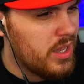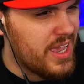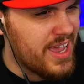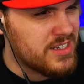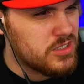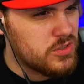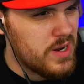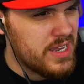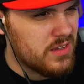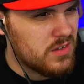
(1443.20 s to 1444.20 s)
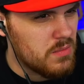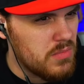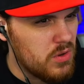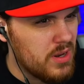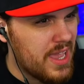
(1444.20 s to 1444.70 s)
X-Drake is
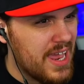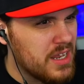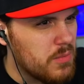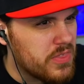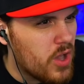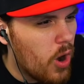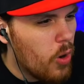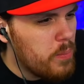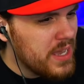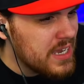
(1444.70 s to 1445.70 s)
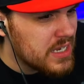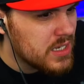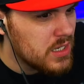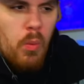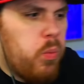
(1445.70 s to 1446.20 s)
communicating with Kobe?
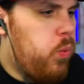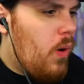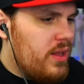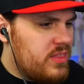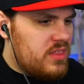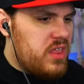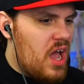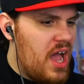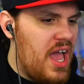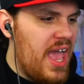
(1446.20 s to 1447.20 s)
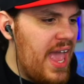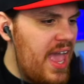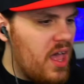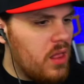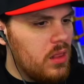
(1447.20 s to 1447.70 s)
What the
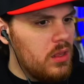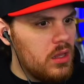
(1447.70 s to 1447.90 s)
hell?